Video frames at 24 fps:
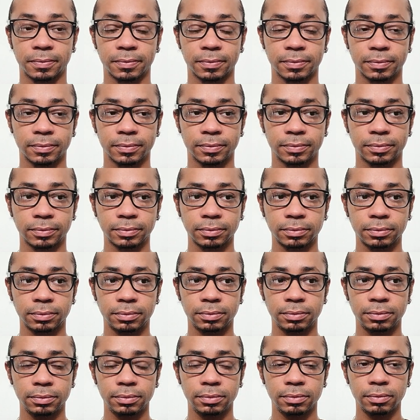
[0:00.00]

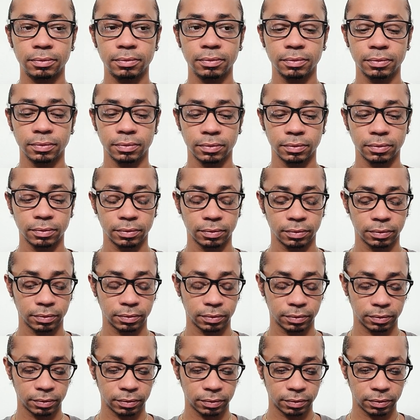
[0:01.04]

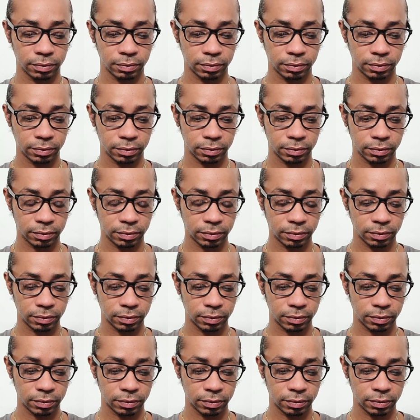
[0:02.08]

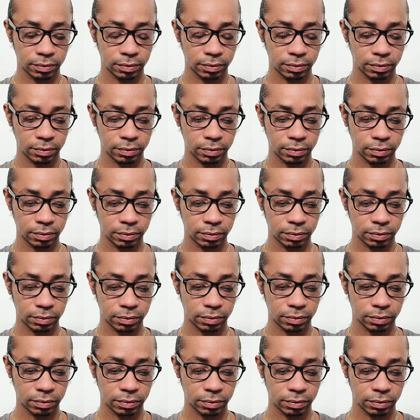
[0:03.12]

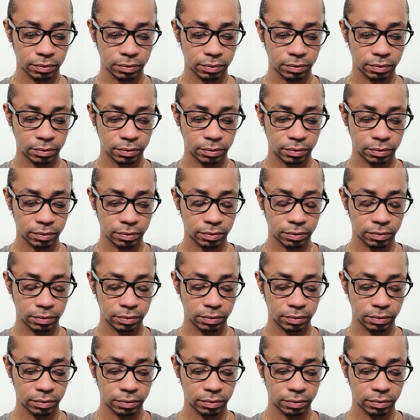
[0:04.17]
[no speech]